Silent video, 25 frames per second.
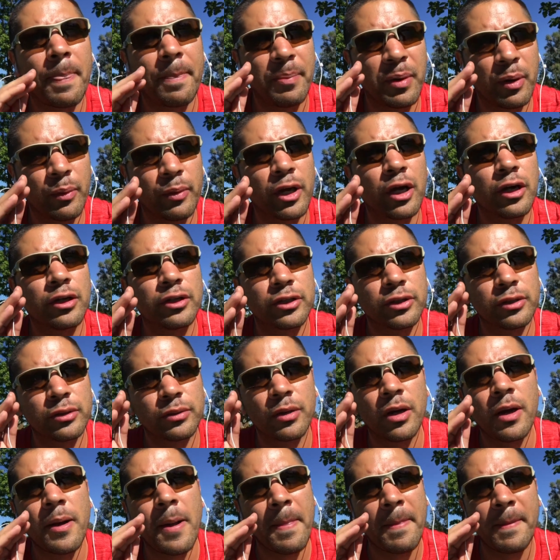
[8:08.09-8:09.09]
But we
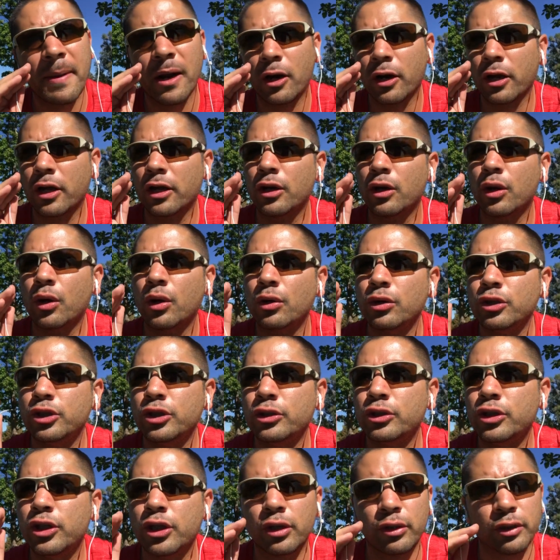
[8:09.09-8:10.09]
also are going to hold
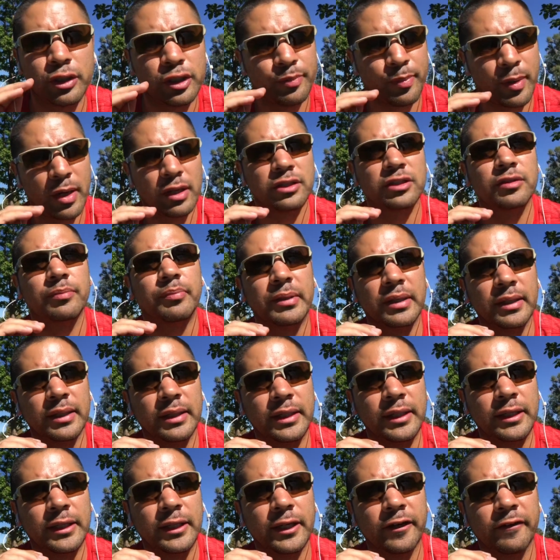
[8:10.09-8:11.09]
you to your
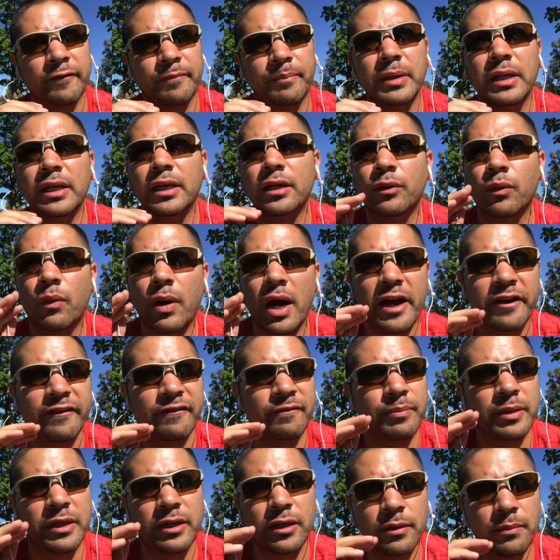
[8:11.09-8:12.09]
responsibility of being a wife,
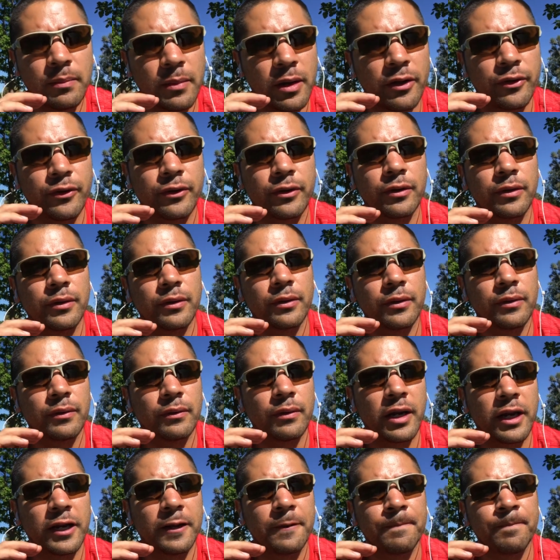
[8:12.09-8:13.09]
being a mother,
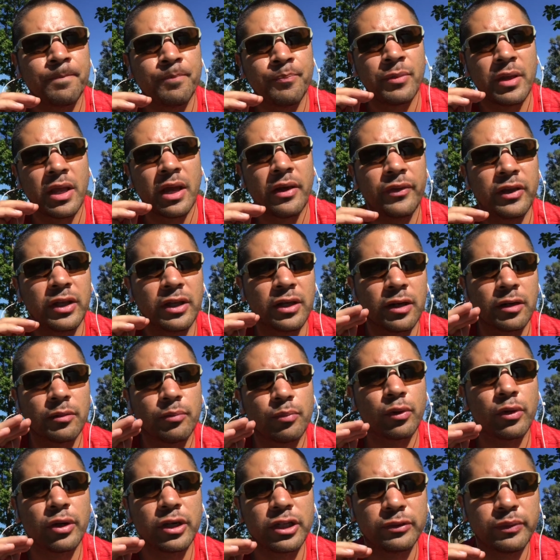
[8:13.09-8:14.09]
right? And the young
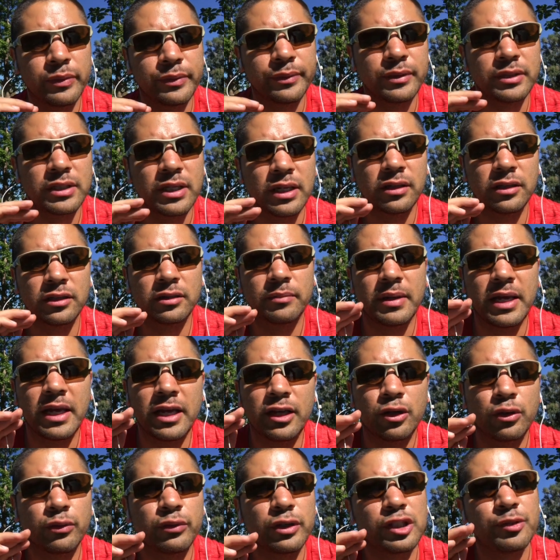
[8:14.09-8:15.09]
boys, we would tell them, hey,
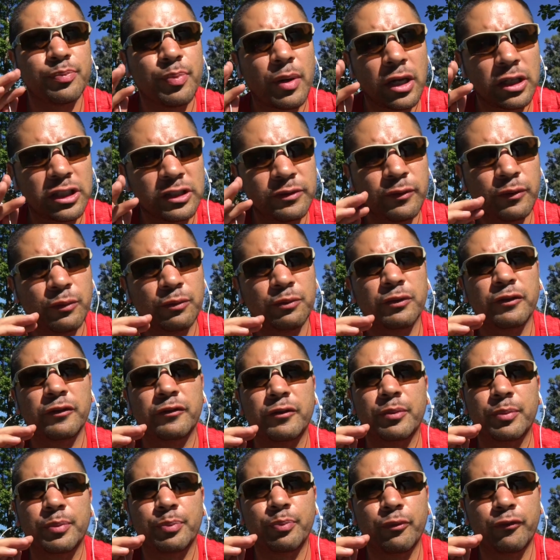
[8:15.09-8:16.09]
you're responsible for,
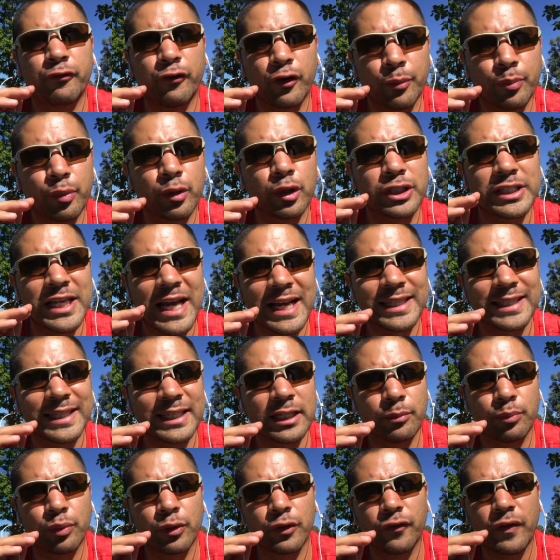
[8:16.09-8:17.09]
for
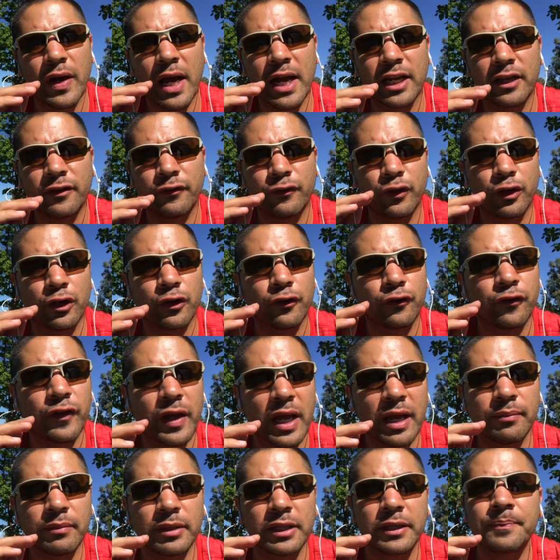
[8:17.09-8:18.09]
protecting and providing for your
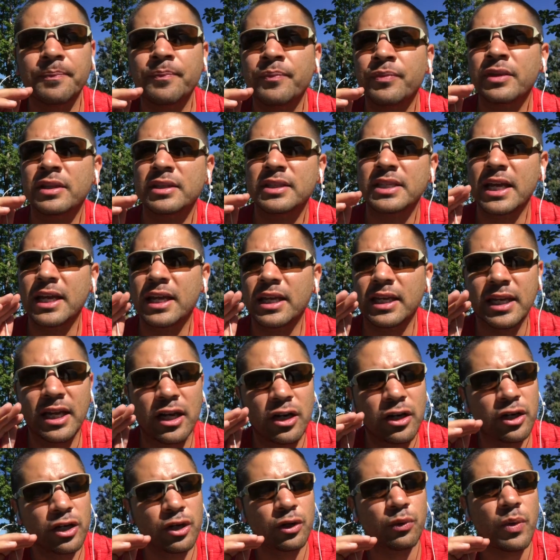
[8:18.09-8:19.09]
family, taking
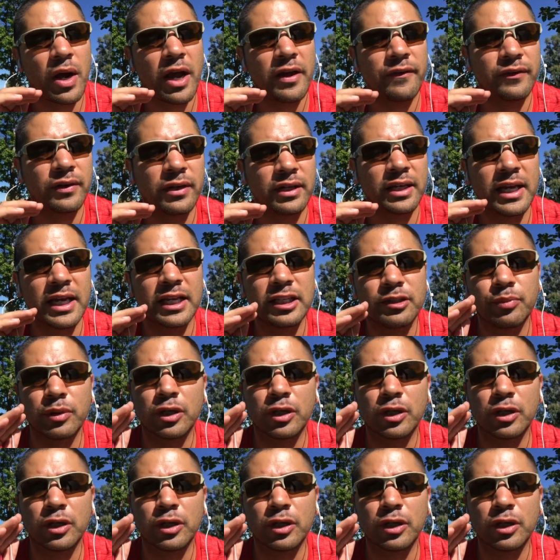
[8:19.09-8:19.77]
care of your wife and kids.